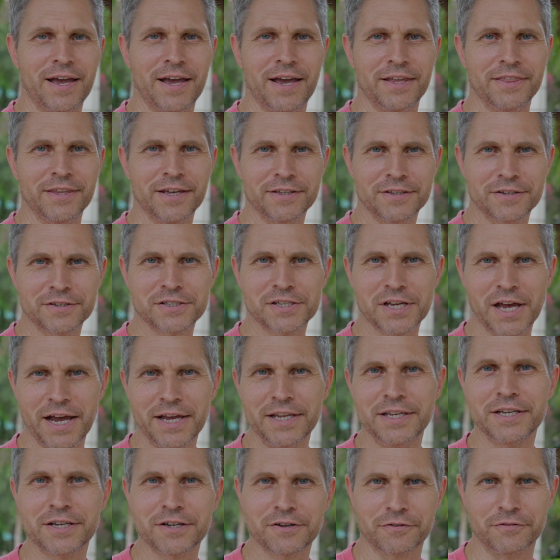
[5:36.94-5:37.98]
Another
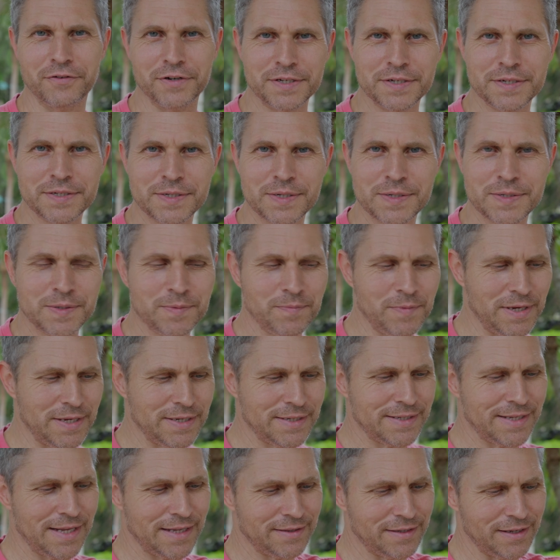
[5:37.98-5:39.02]
tiny criticism
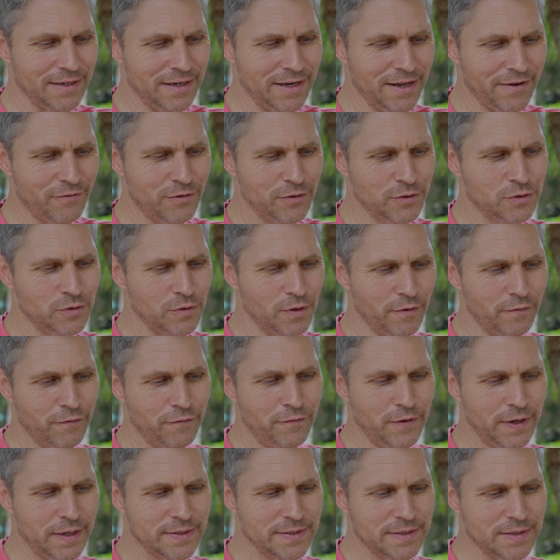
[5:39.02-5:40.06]
is that the lever to
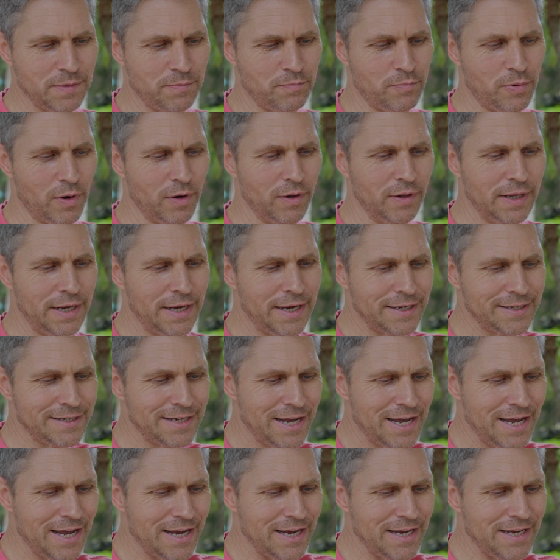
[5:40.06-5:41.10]
affix the ball head
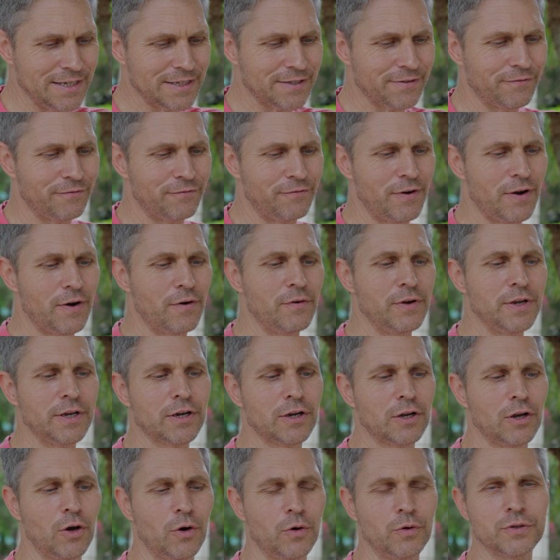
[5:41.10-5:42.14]
is very
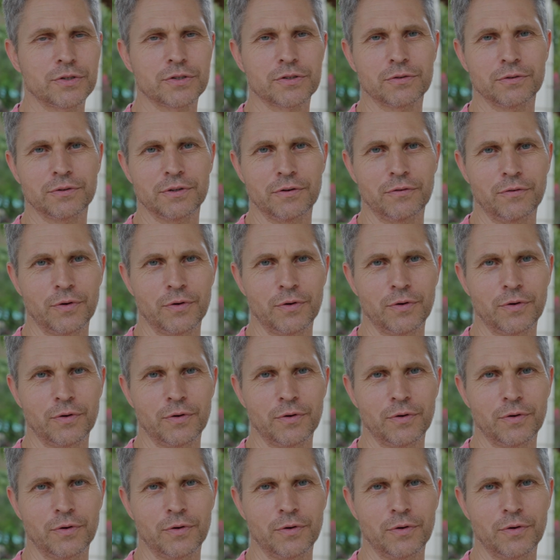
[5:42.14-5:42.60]
close to the